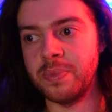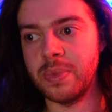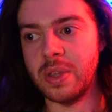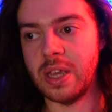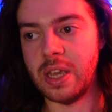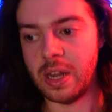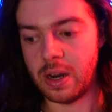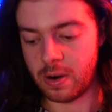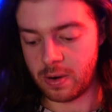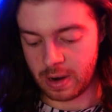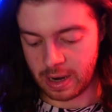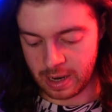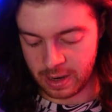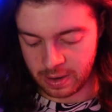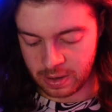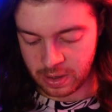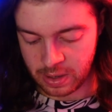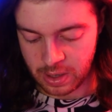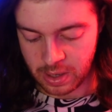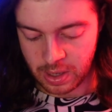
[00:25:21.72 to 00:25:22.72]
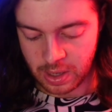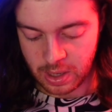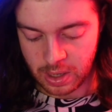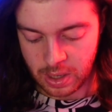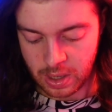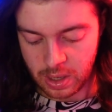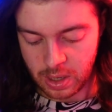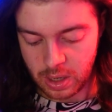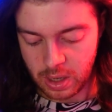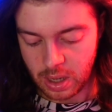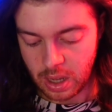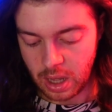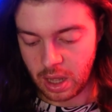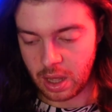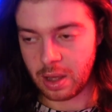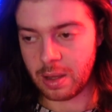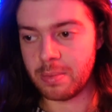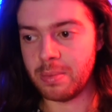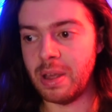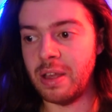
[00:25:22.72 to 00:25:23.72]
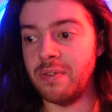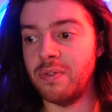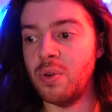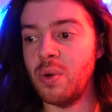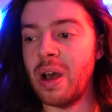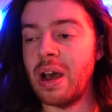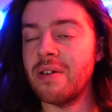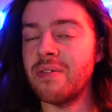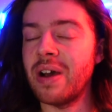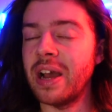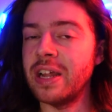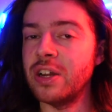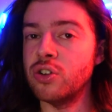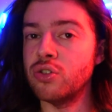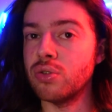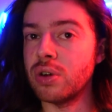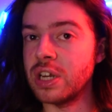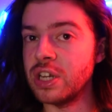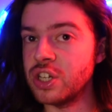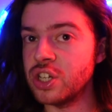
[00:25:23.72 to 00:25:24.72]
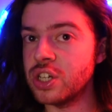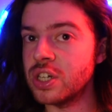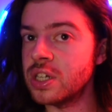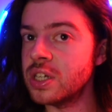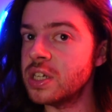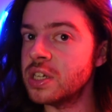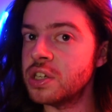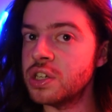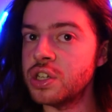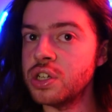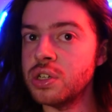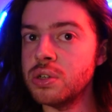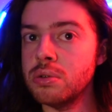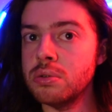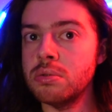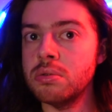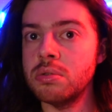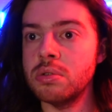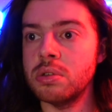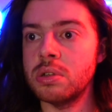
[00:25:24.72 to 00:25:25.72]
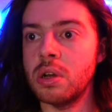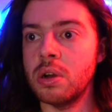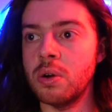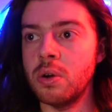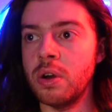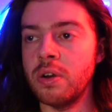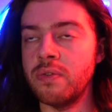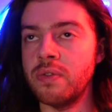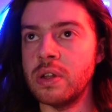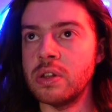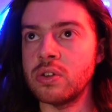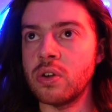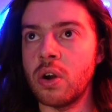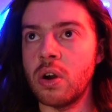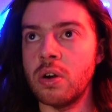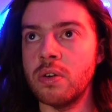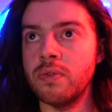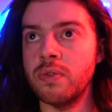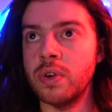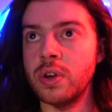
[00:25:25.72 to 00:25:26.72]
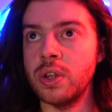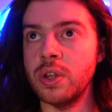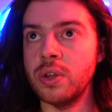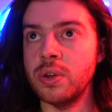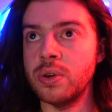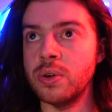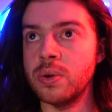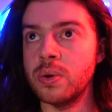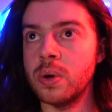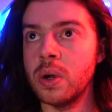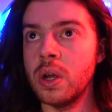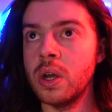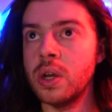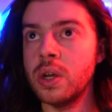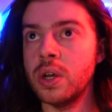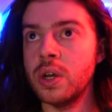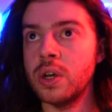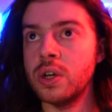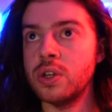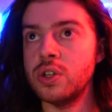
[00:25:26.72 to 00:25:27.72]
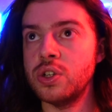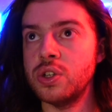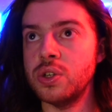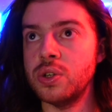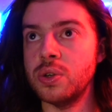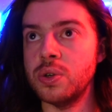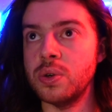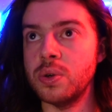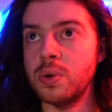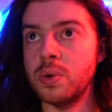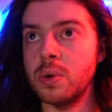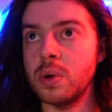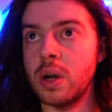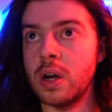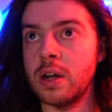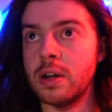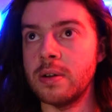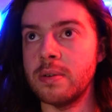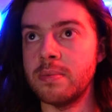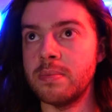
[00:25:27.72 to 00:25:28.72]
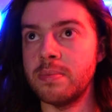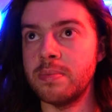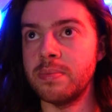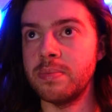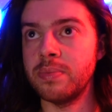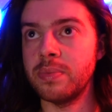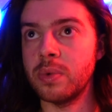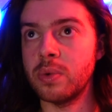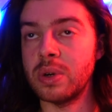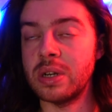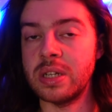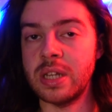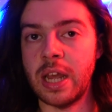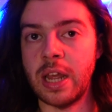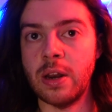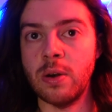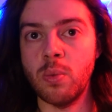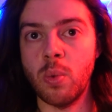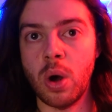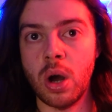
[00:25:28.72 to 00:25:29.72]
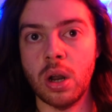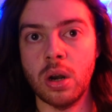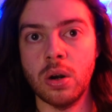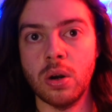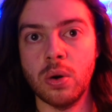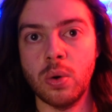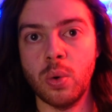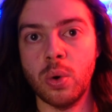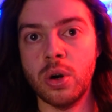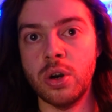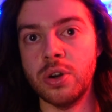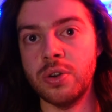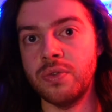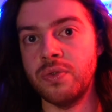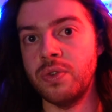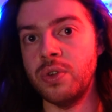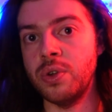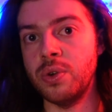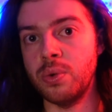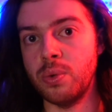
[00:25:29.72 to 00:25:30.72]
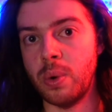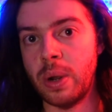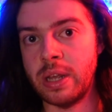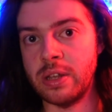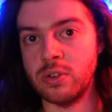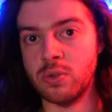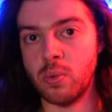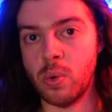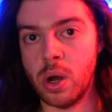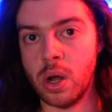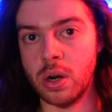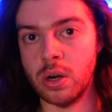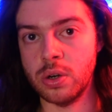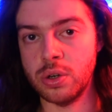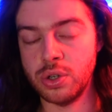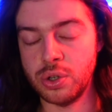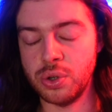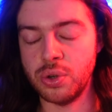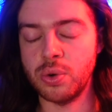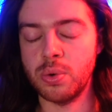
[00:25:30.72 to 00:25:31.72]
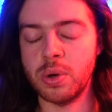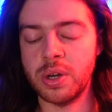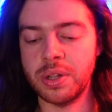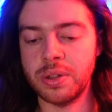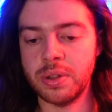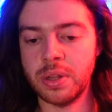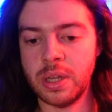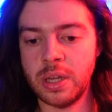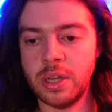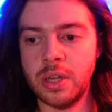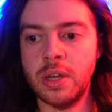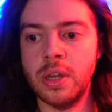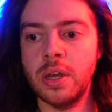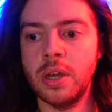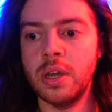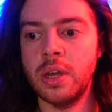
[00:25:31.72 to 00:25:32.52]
hearing, if you have hydration issues, so if it's hard for you to retain water, or if you waste water too quickly,